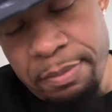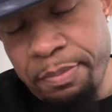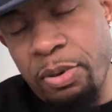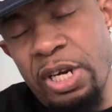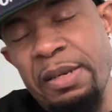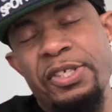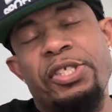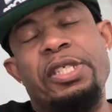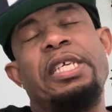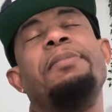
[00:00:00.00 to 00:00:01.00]
Put him to
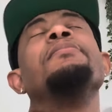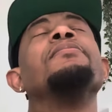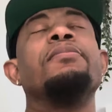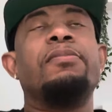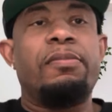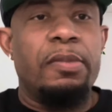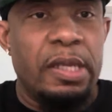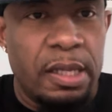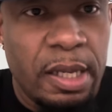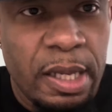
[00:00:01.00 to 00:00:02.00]
sleep.
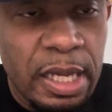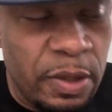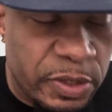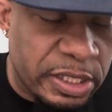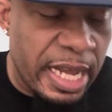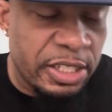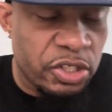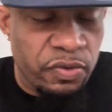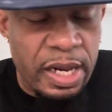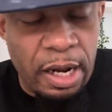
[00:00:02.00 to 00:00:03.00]
He was standing
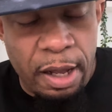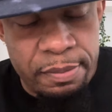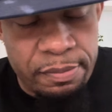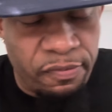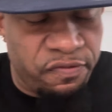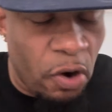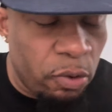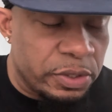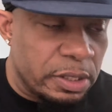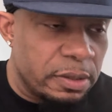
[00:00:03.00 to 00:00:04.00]
straight up,
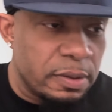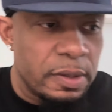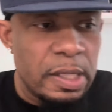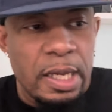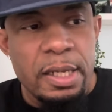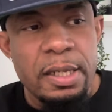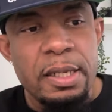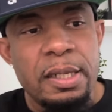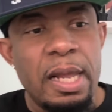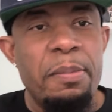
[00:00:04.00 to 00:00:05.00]
frozen.
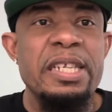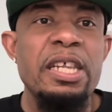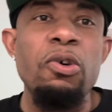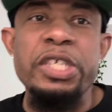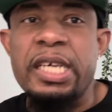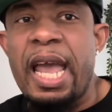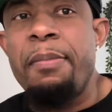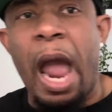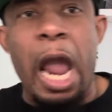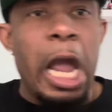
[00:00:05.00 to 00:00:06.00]
And Mendoza came
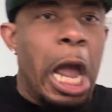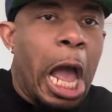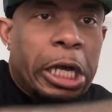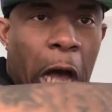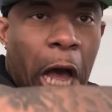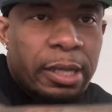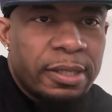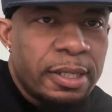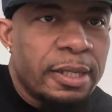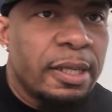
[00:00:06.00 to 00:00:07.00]
back.
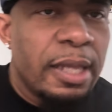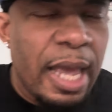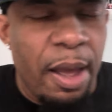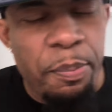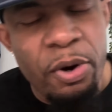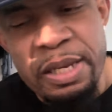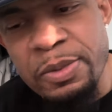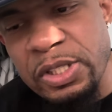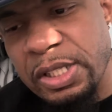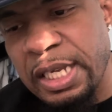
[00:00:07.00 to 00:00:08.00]
And put him
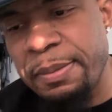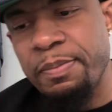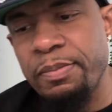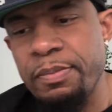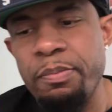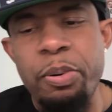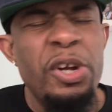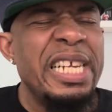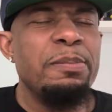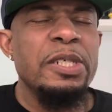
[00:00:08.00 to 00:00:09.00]
to sleep.
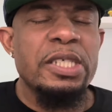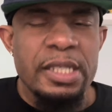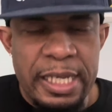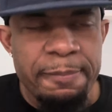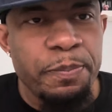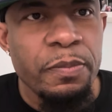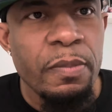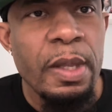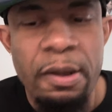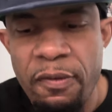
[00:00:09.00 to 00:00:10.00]
Put him to sleep.
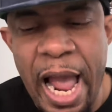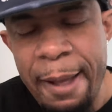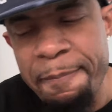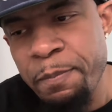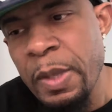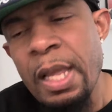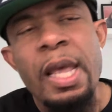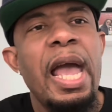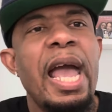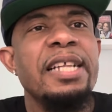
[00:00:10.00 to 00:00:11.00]
Right?
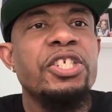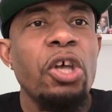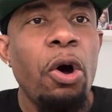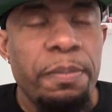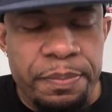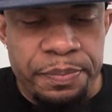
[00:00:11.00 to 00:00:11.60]
And so